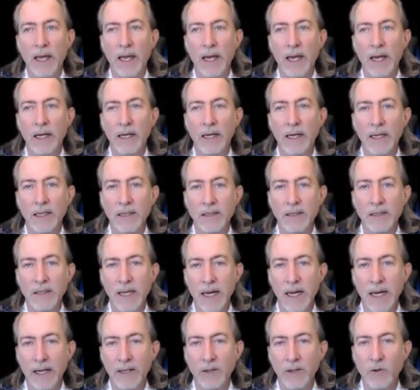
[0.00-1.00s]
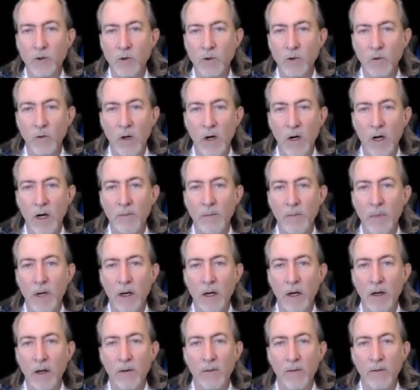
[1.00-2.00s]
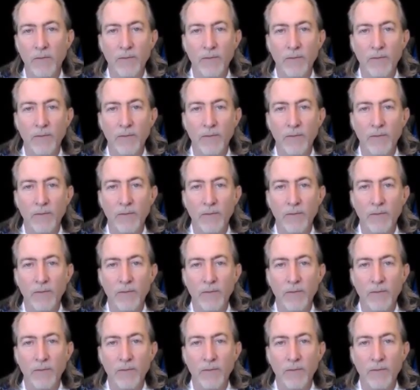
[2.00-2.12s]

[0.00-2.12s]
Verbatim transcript: And is that trauma